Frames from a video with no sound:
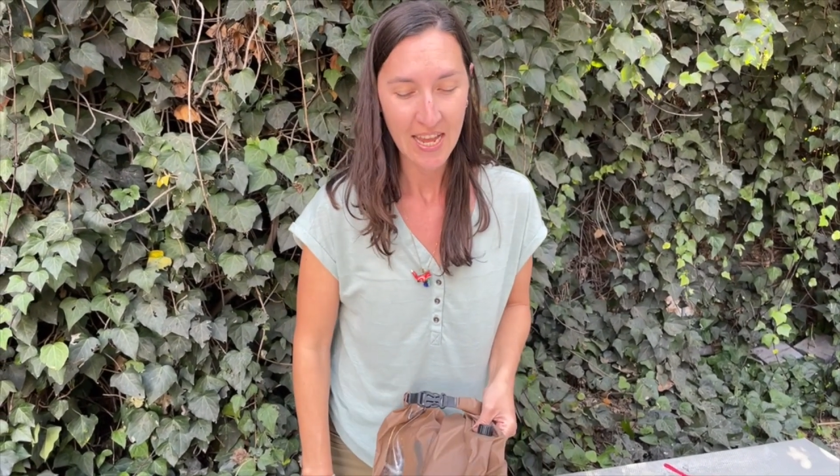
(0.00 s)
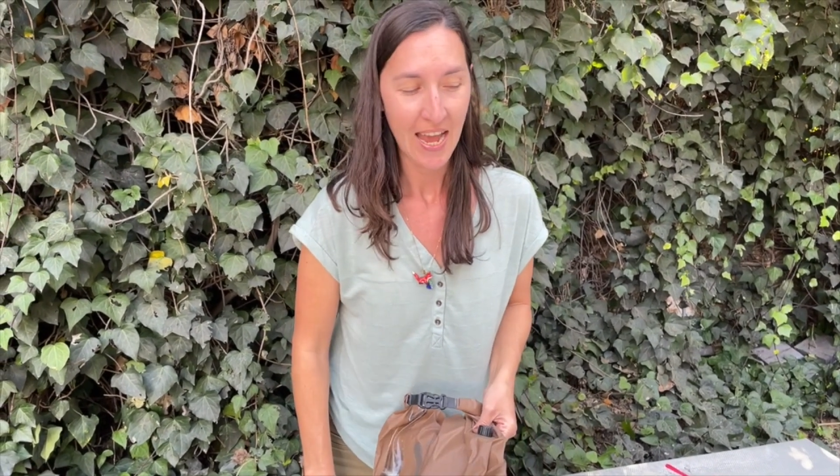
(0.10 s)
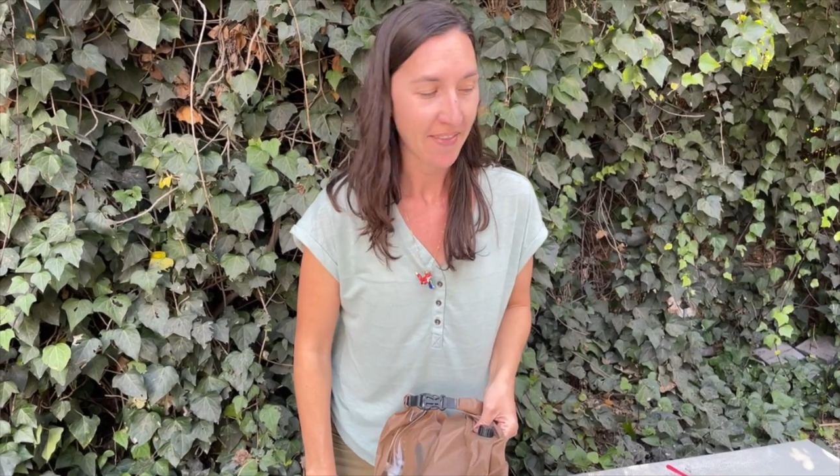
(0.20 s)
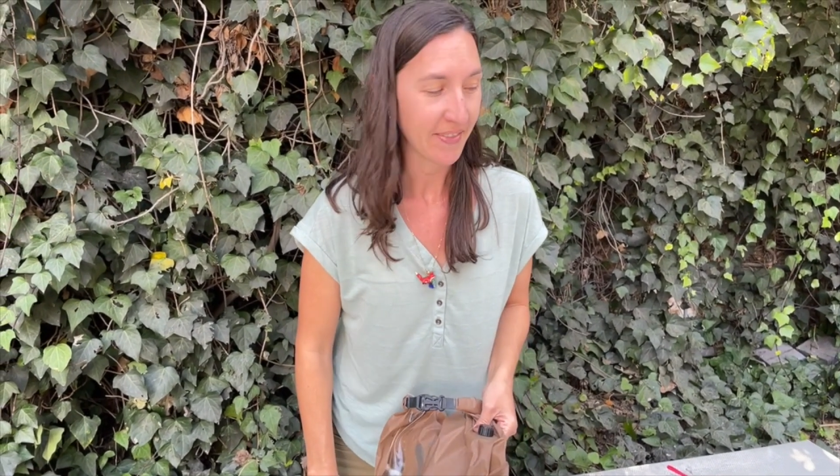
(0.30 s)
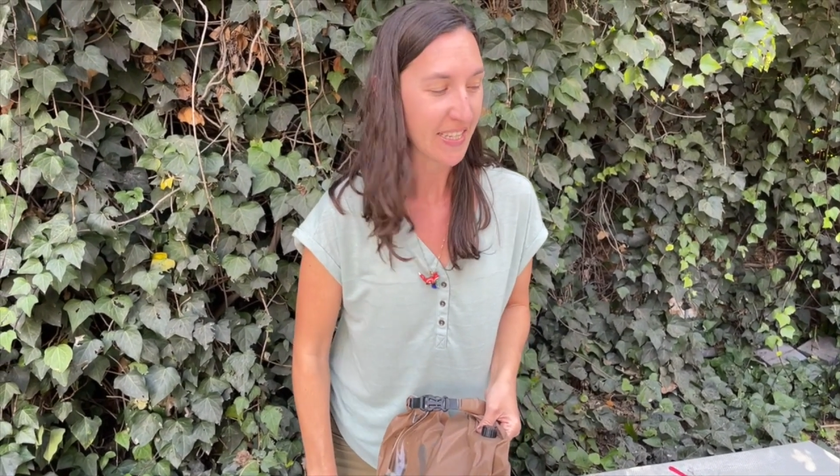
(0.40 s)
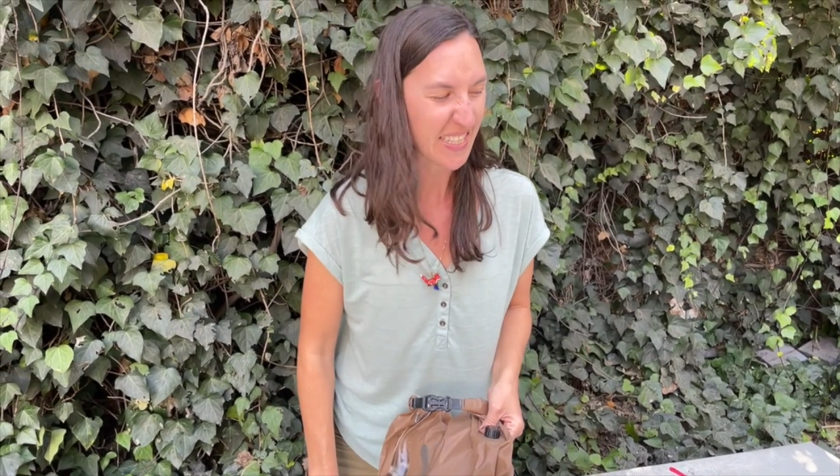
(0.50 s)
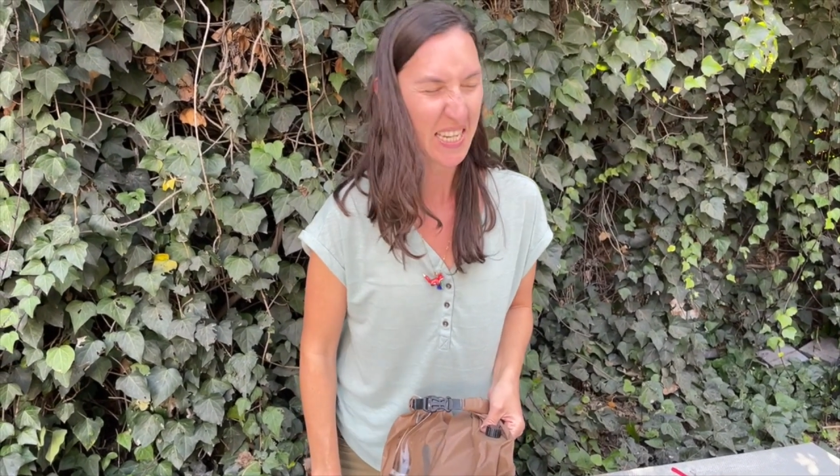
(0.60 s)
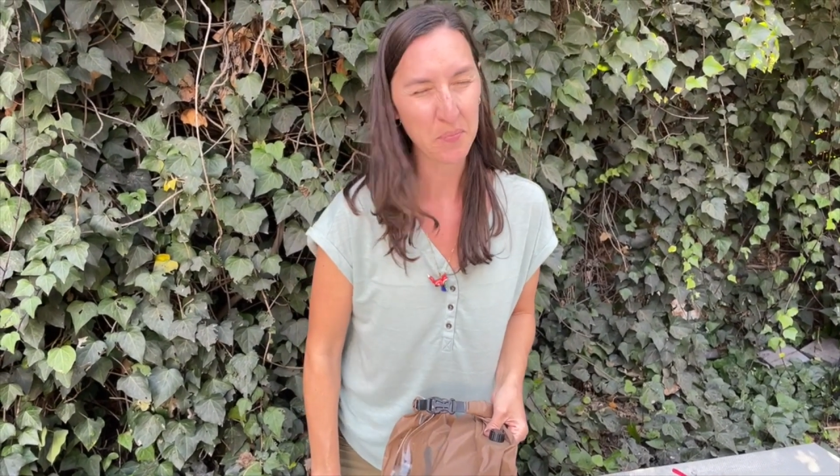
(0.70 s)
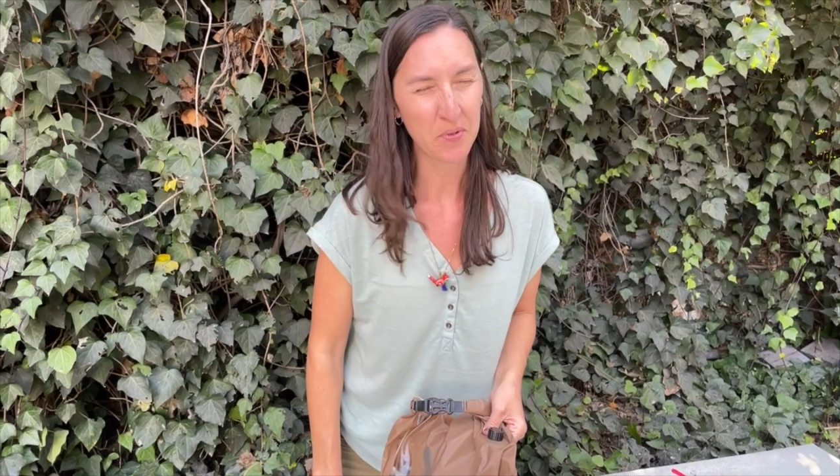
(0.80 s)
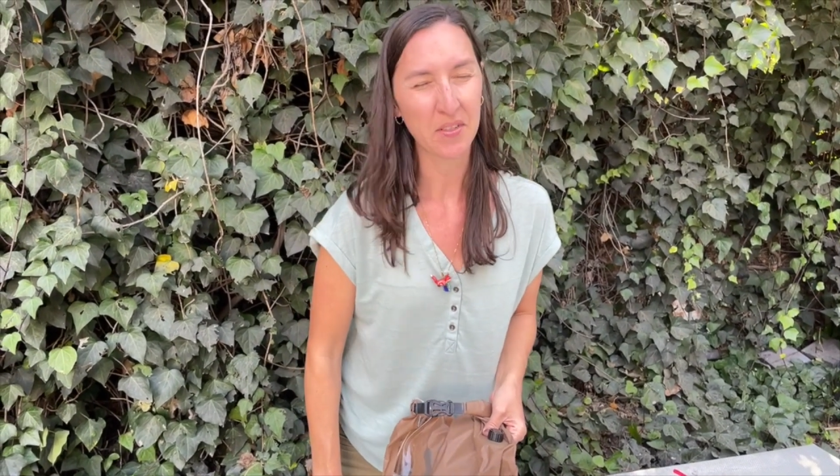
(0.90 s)
And this
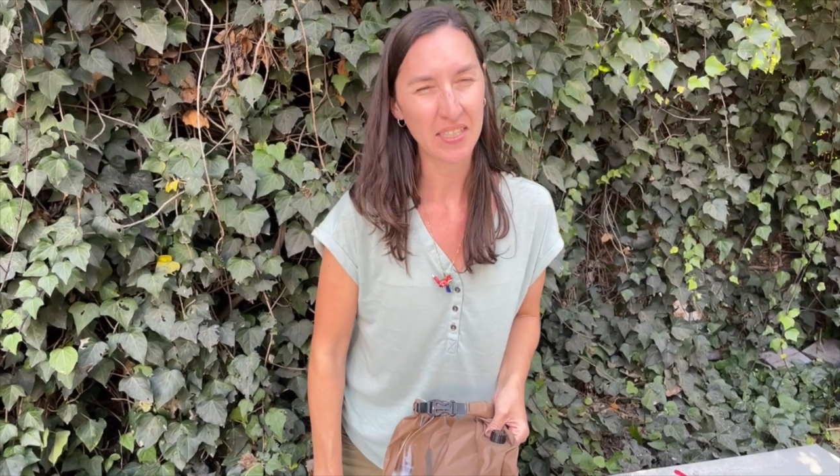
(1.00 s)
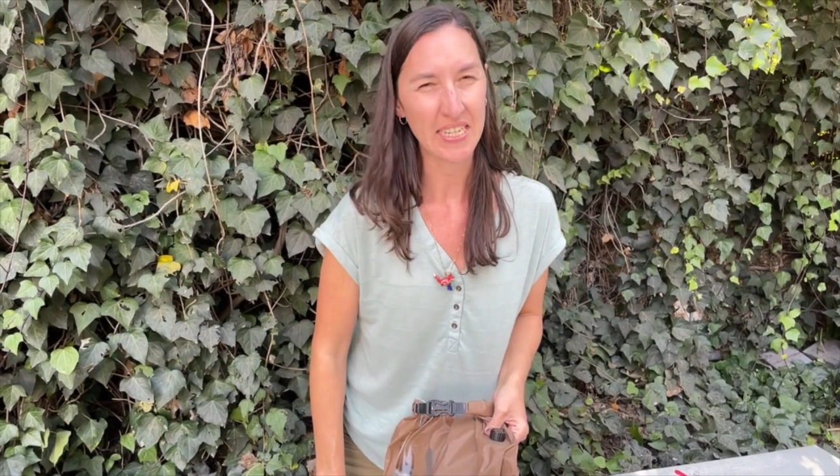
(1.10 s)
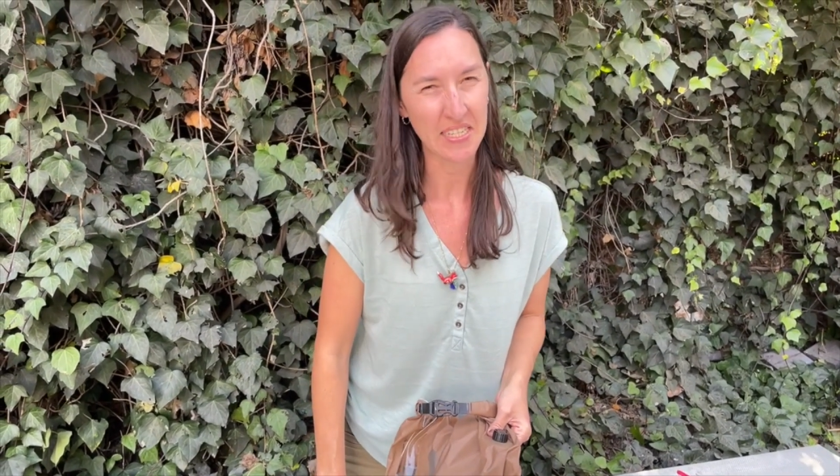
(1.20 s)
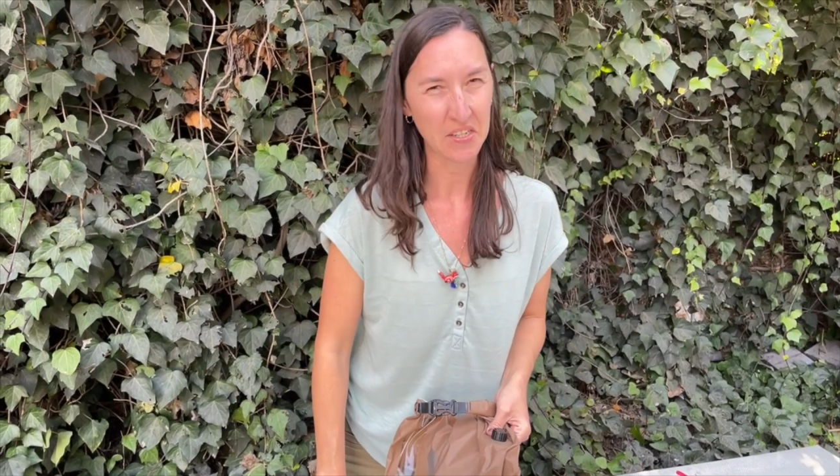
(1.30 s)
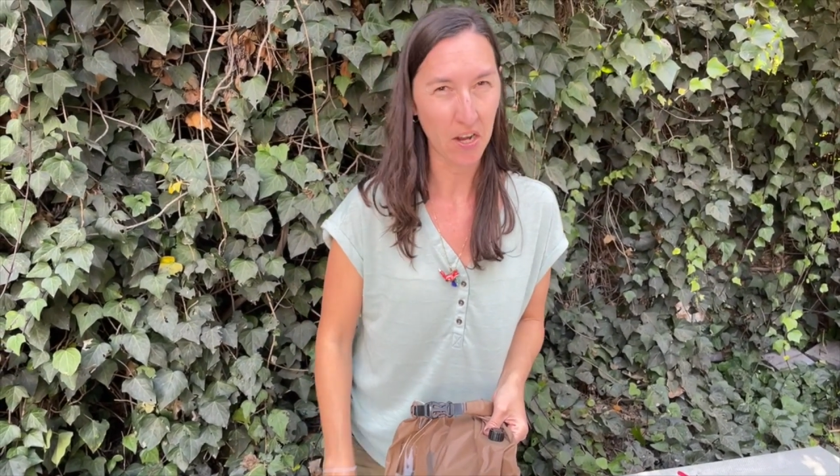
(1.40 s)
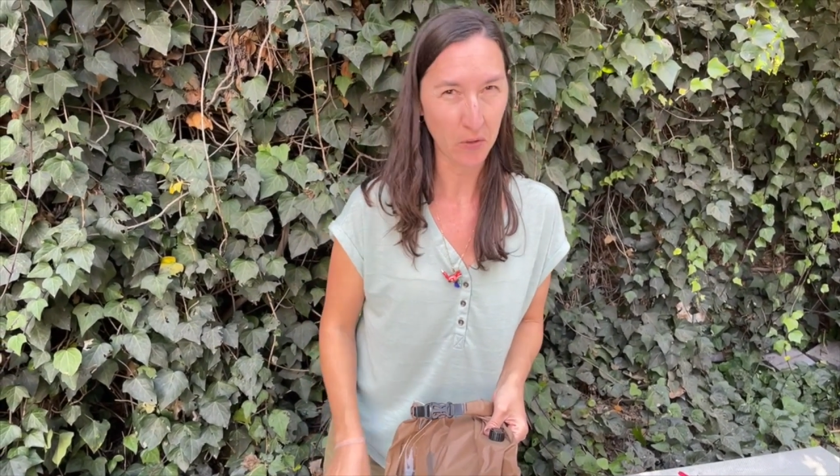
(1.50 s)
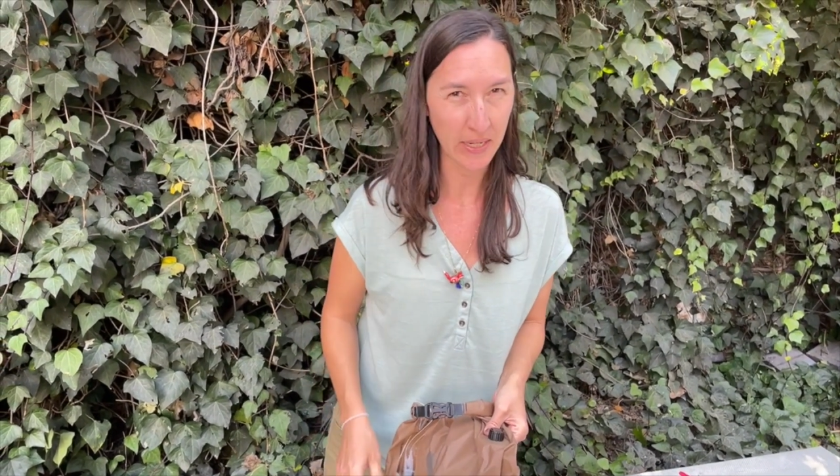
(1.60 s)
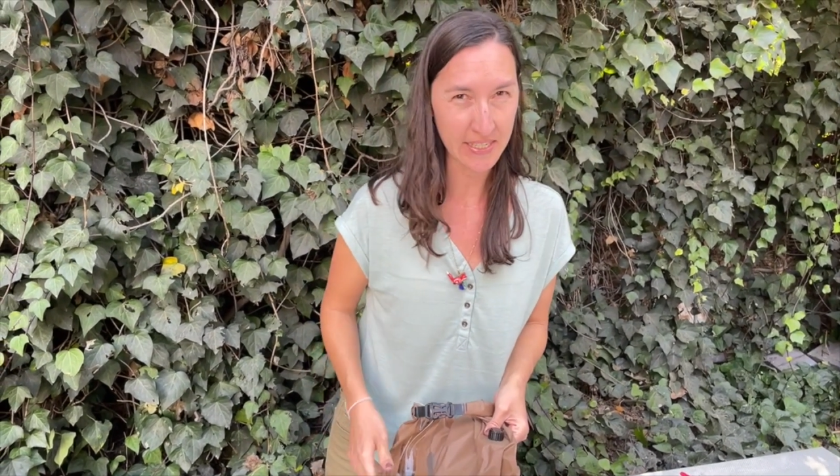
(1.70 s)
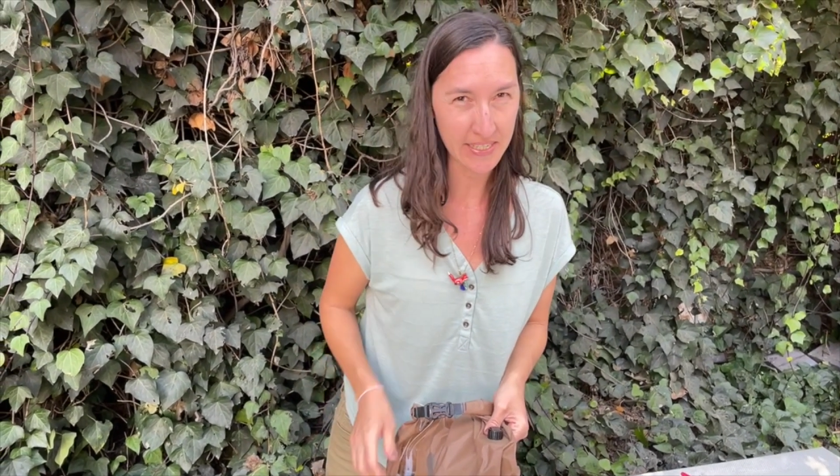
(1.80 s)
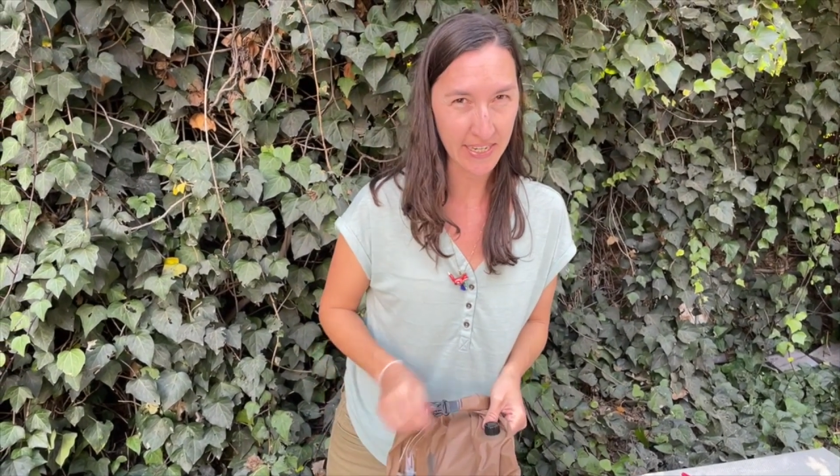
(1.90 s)
table is not
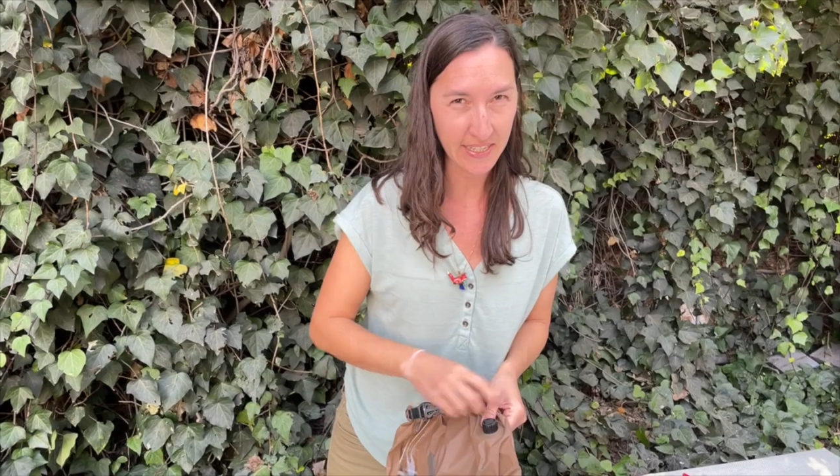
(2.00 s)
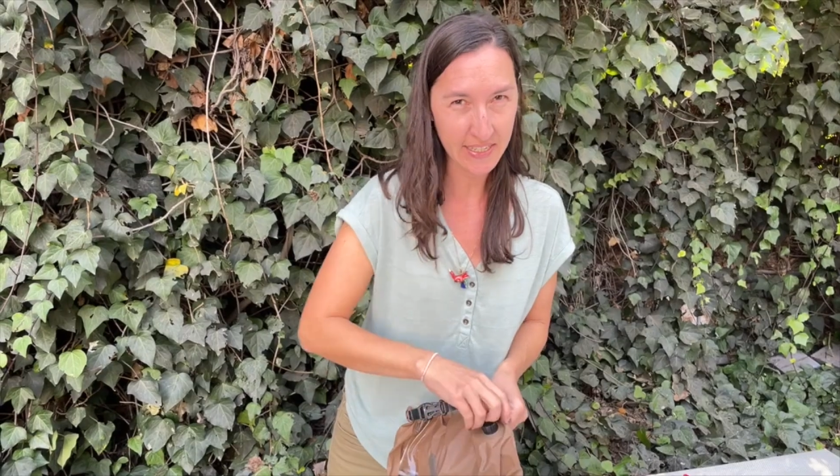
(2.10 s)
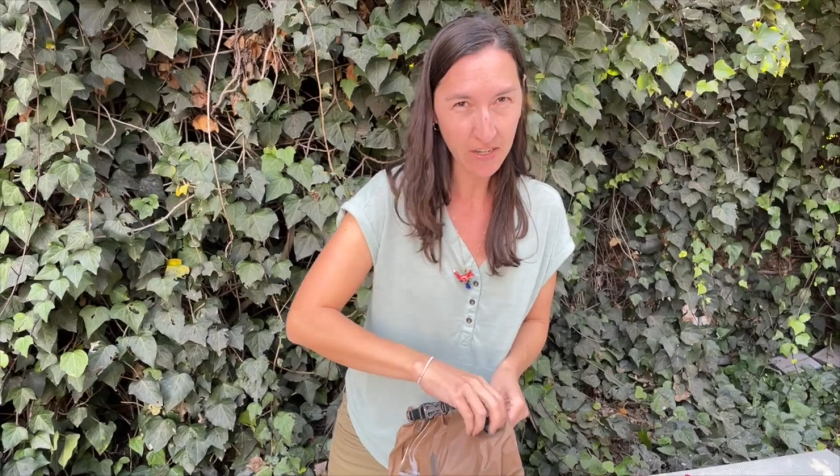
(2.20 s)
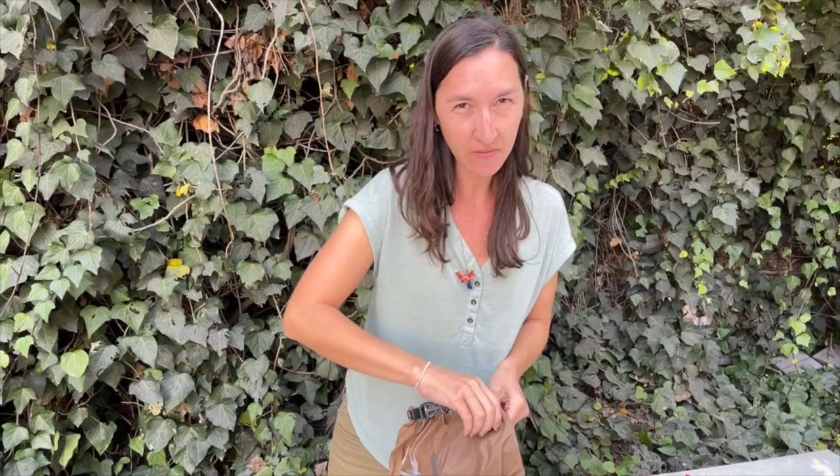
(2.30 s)
quite steady enough,